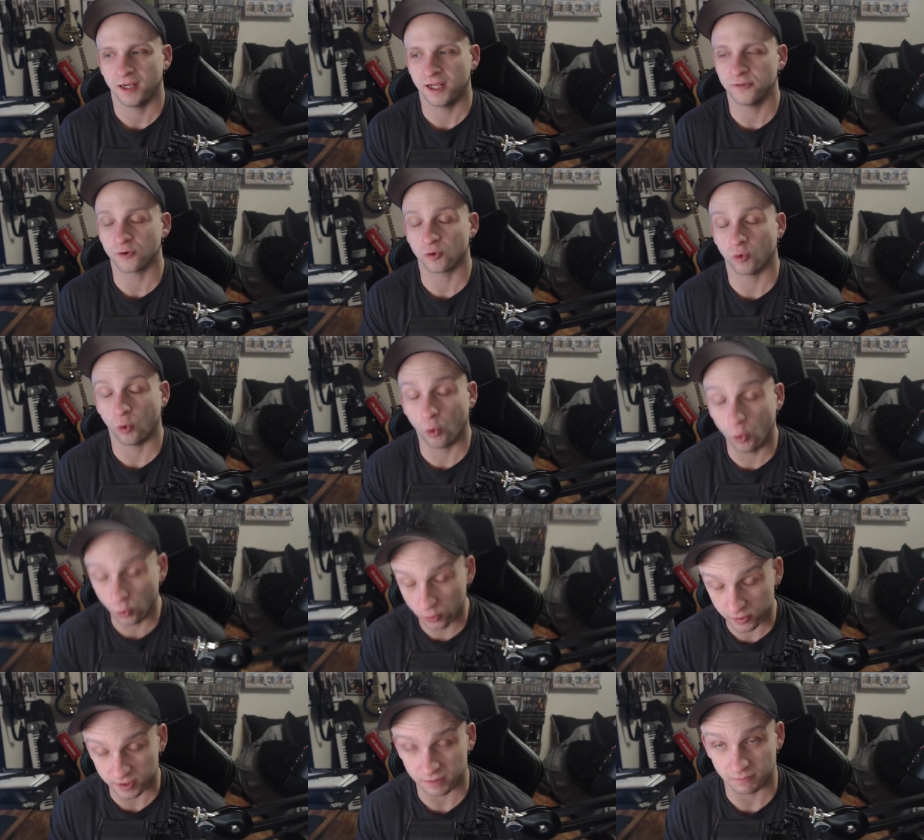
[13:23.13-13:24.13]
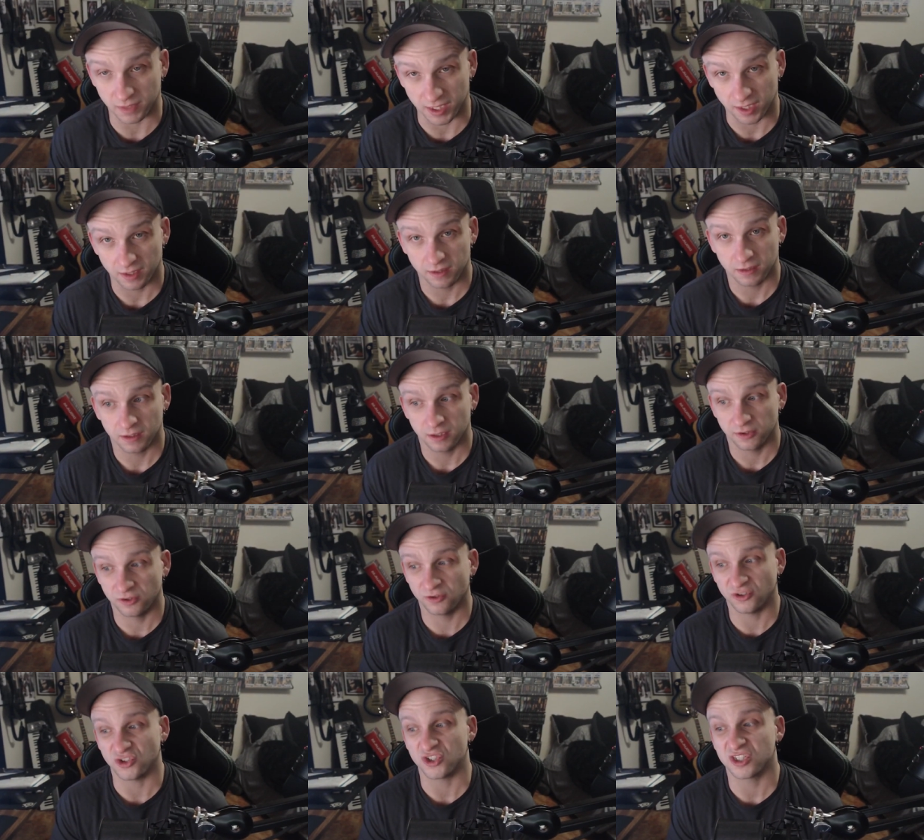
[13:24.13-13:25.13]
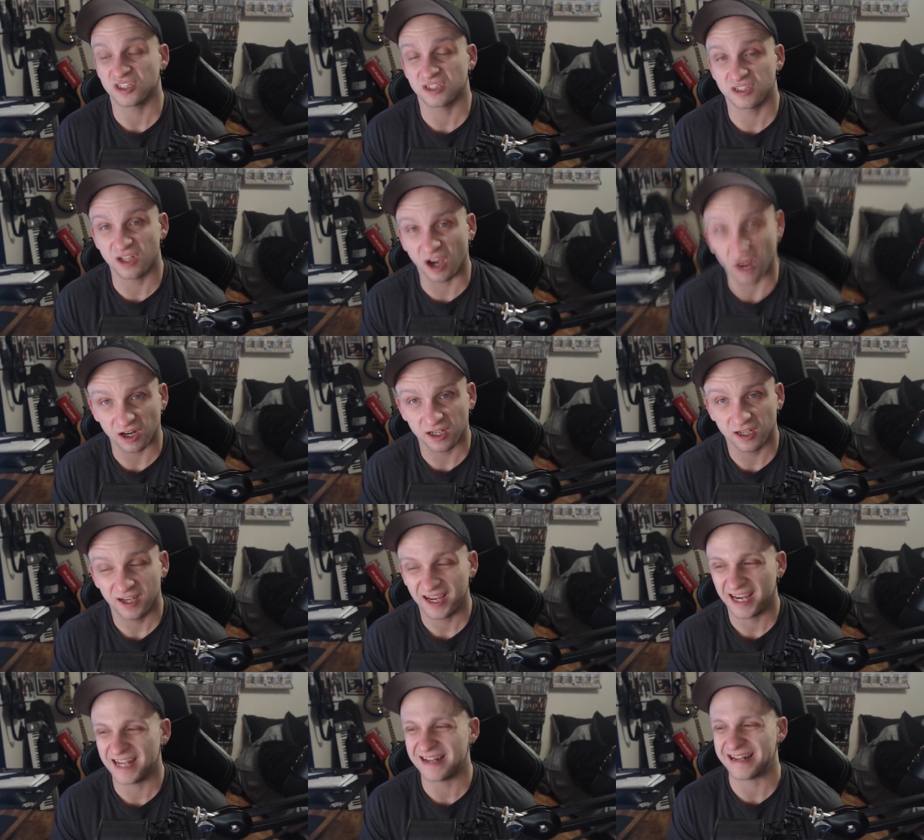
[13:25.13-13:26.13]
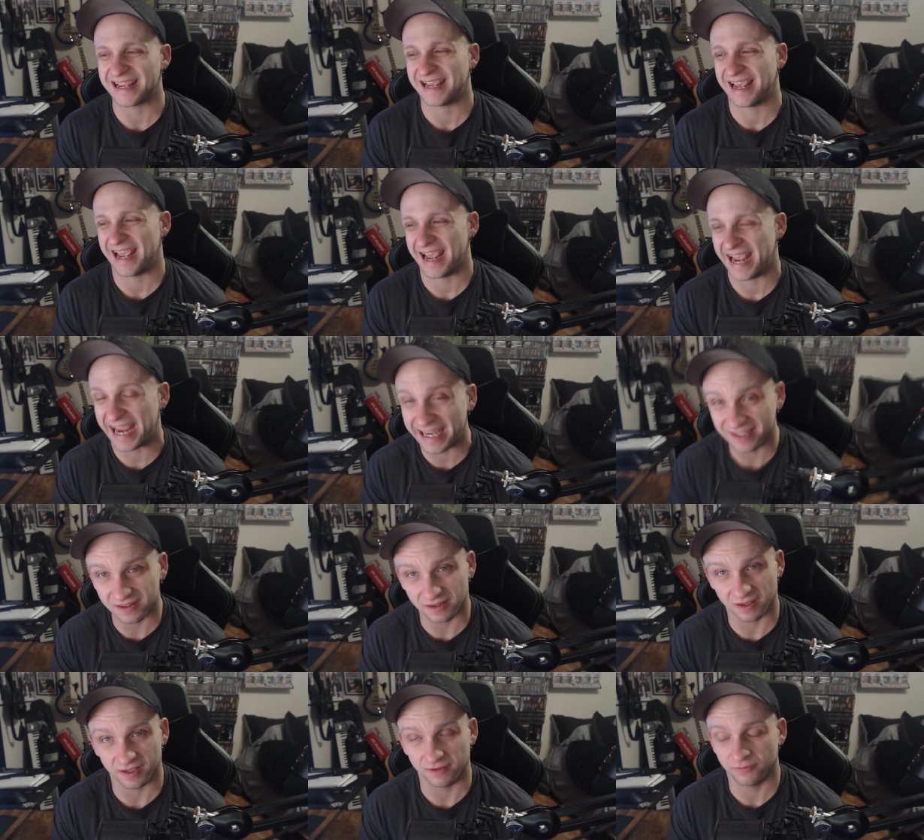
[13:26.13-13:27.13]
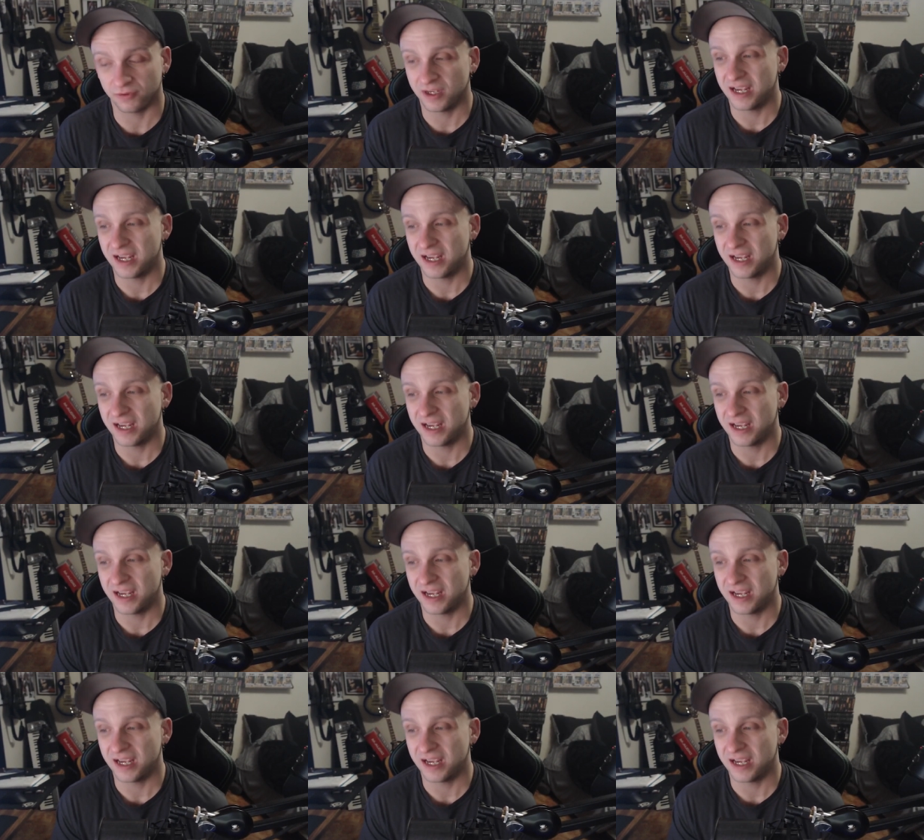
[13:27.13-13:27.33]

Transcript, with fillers: And they're older than me, they're just stuck and they hate life.